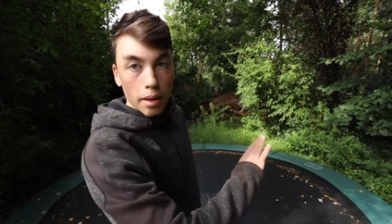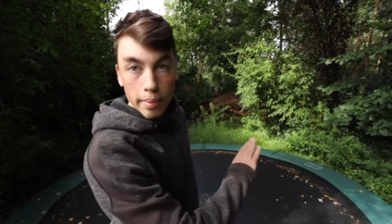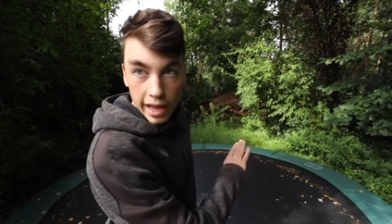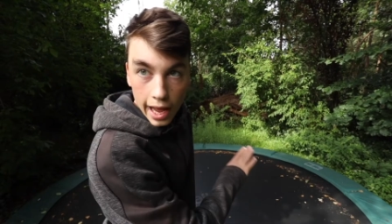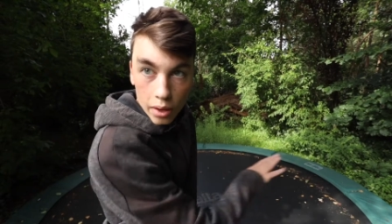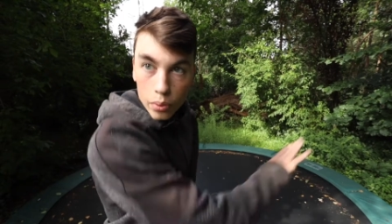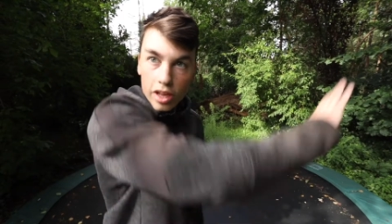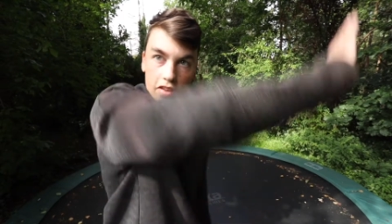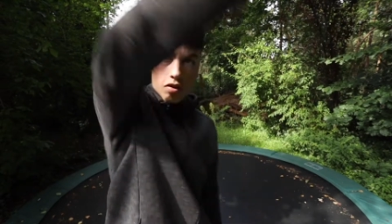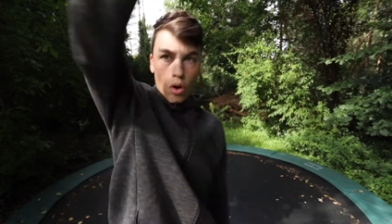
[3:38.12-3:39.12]
the Macaco
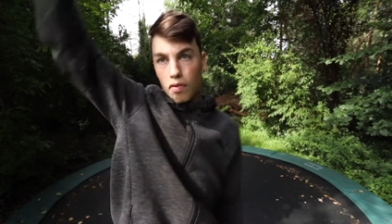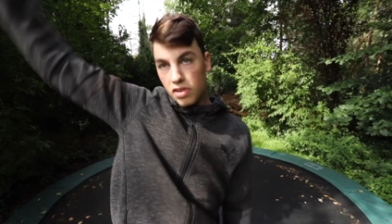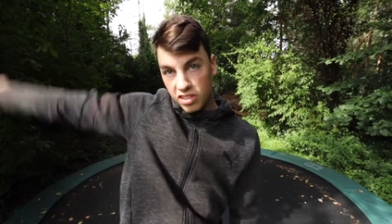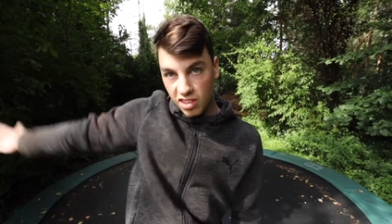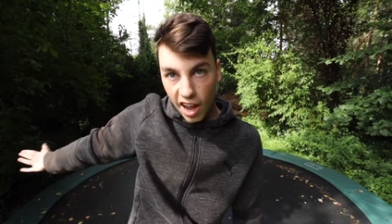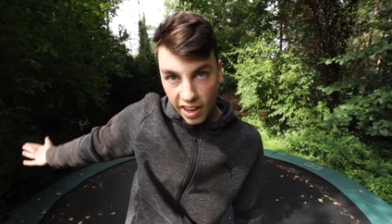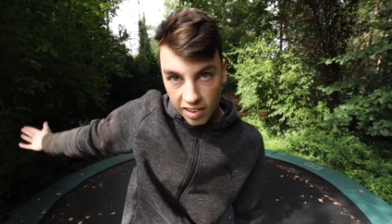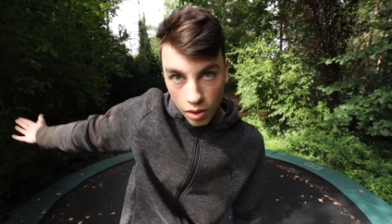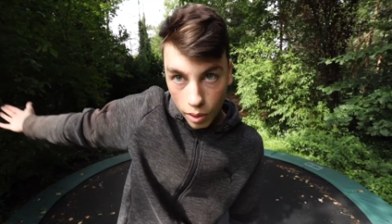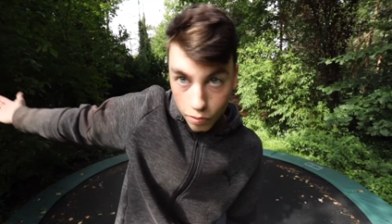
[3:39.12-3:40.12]
is over the side
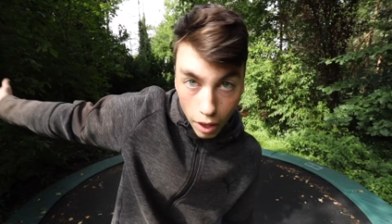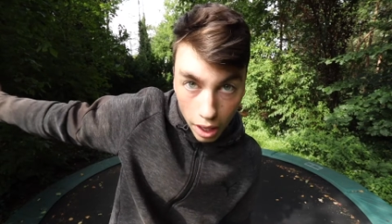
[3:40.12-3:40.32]
with one